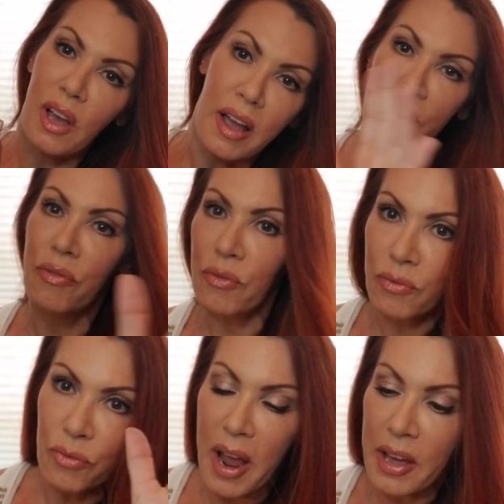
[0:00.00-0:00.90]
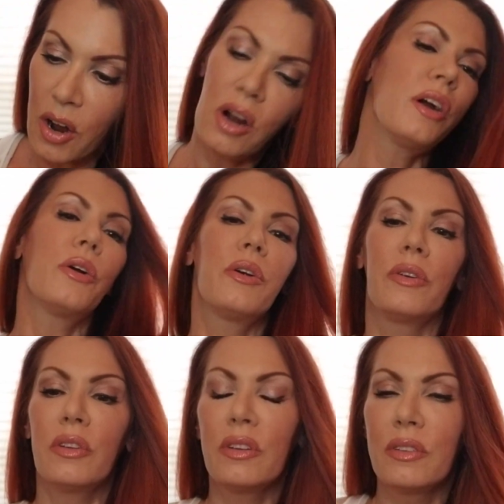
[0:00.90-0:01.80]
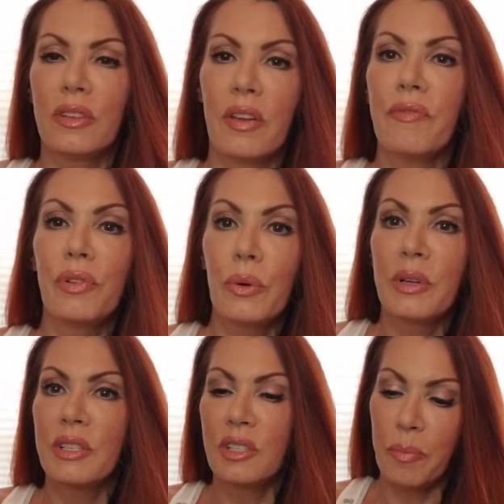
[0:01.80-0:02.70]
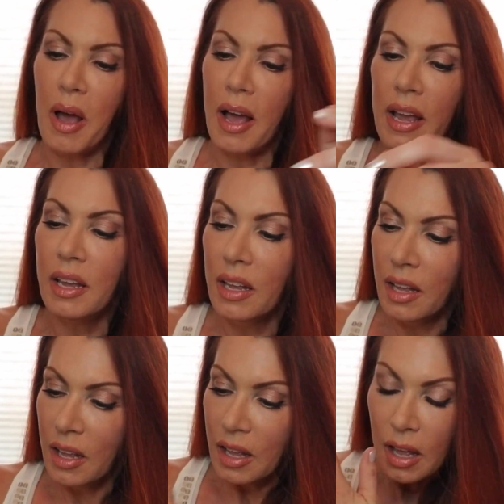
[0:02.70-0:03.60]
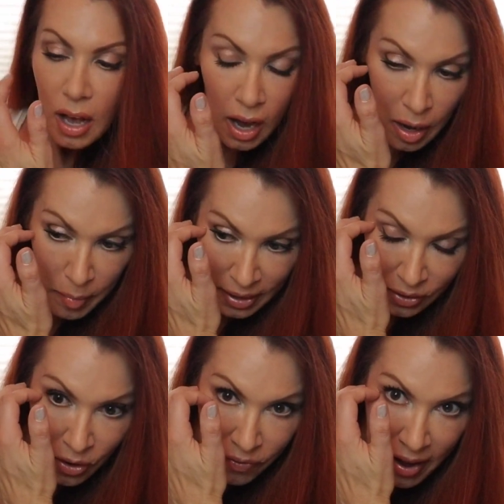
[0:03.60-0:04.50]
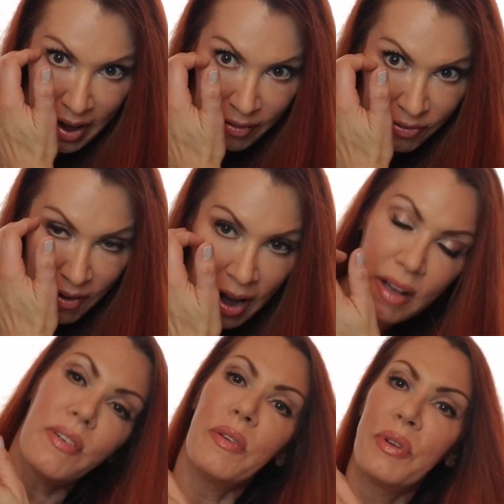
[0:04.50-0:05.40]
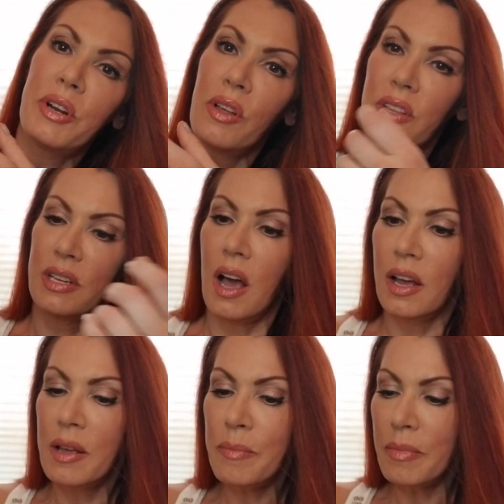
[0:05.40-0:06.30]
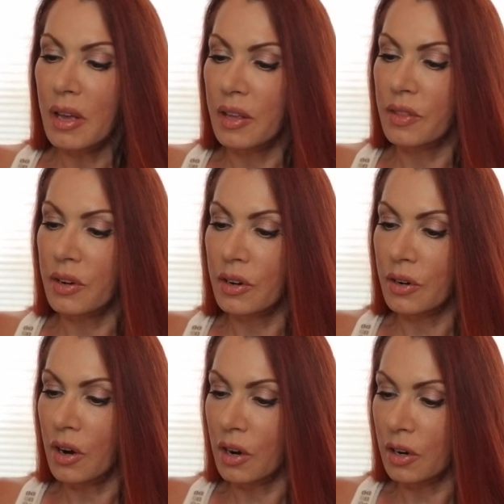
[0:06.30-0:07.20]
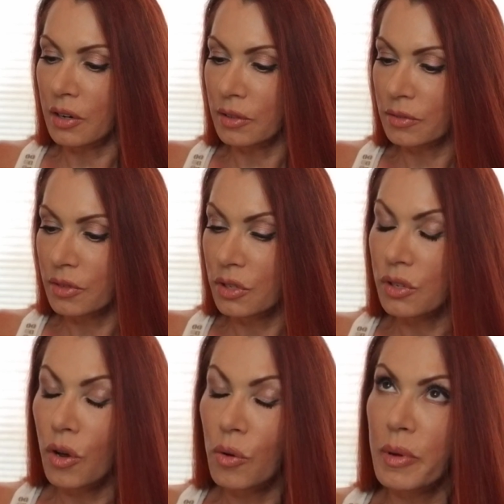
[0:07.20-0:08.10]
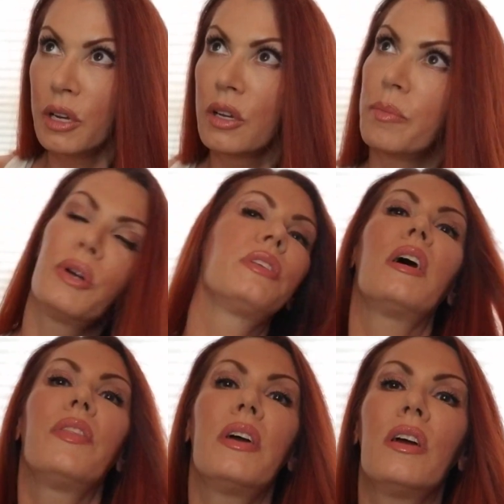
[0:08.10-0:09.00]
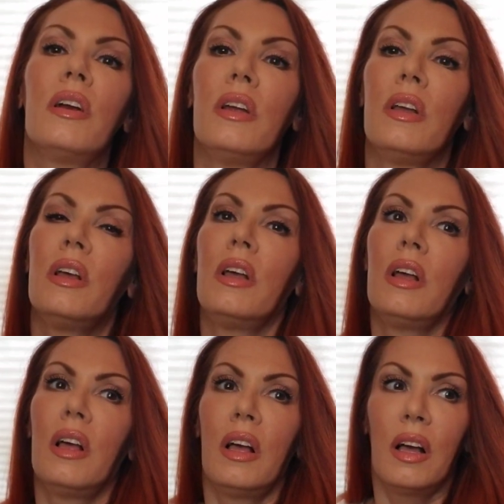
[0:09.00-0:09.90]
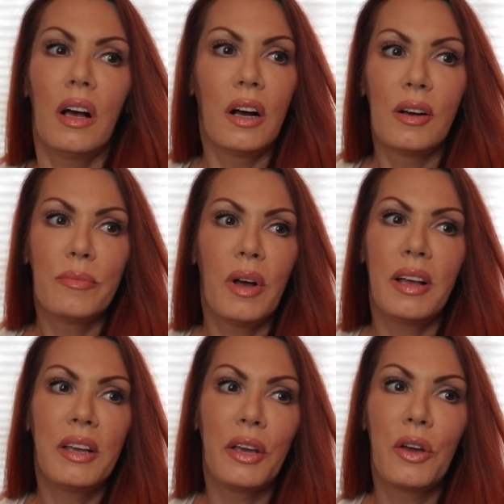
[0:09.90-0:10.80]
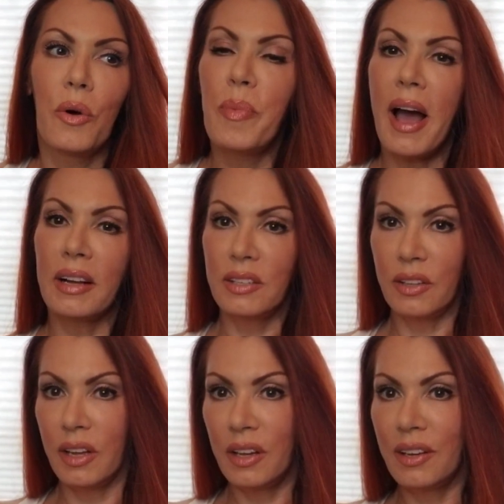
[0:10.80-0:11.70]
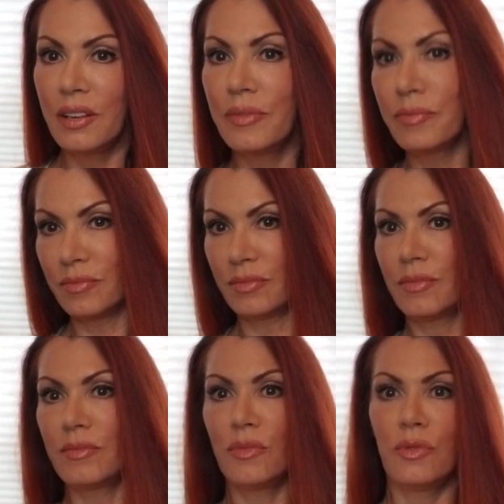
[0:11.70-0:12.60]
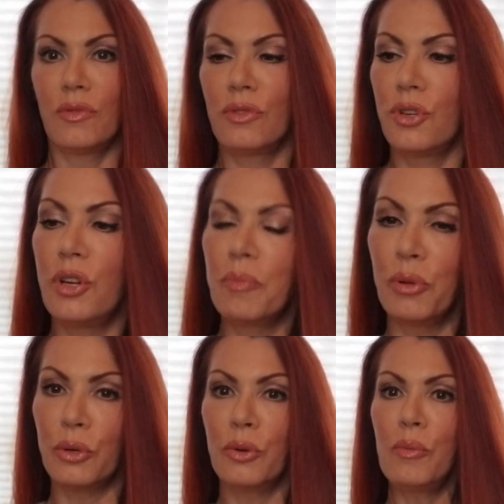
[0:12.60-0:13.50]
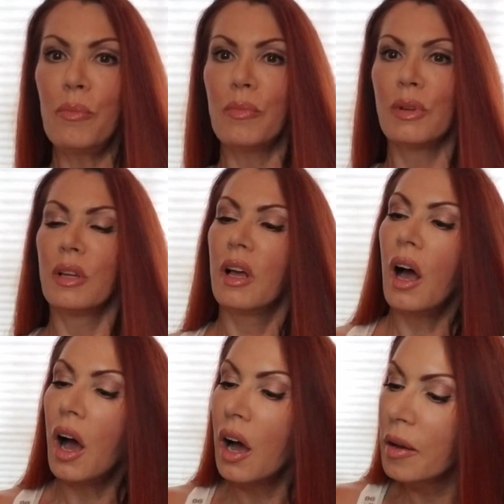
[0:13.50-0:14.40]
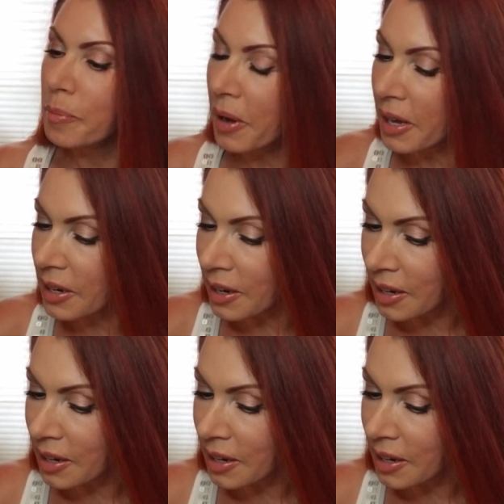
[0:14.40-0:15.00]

I've read are or influenced by. I don't know if I have five. I read all the time, and there are so many good books out there. I could go back to like Judy Blume, but